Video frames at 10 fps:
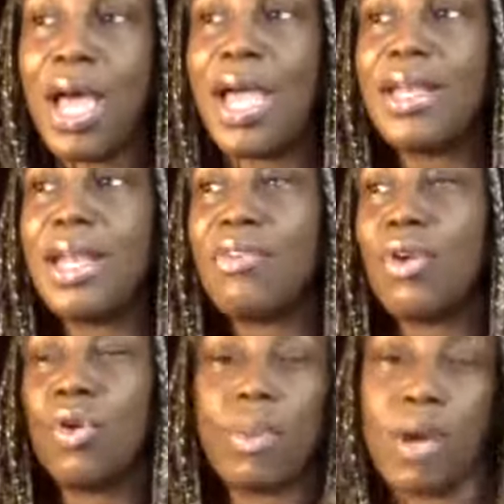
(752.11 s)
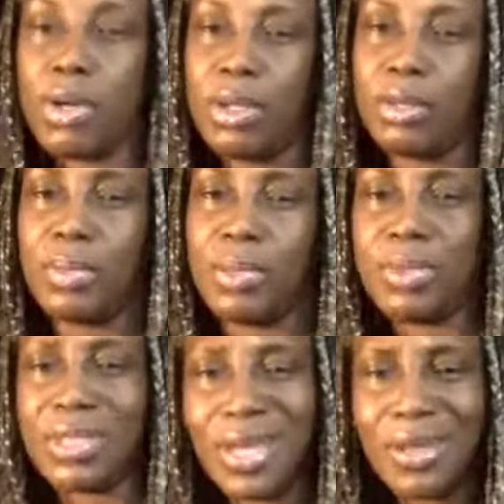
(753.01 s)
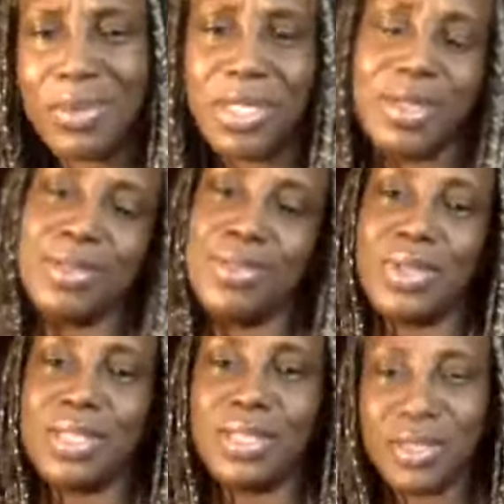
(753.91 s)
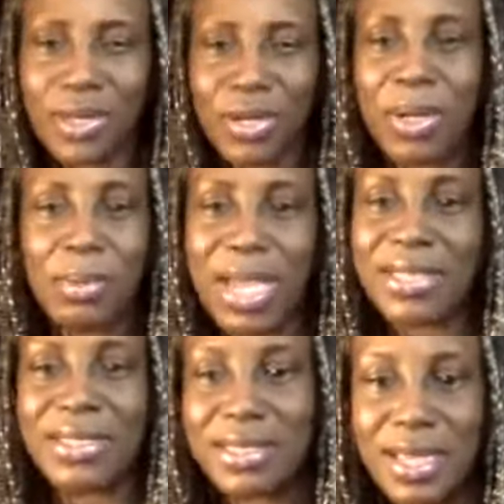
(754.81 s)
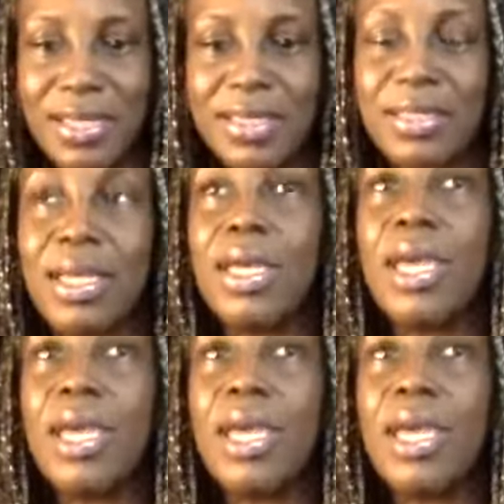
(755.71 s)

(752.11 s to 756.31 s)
I never go by what other people tell me they're doing to determine my success.